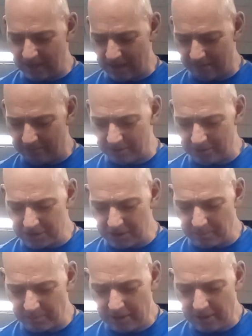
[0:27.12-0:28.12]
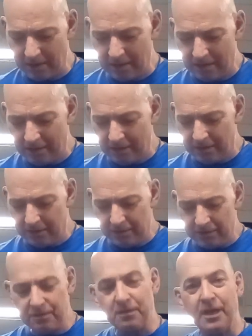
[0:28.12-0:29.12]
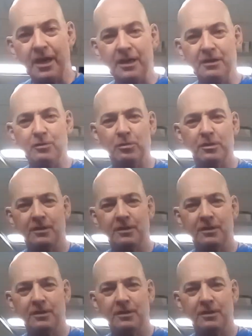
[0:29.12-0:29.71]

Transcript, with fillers: in the gym. Today is day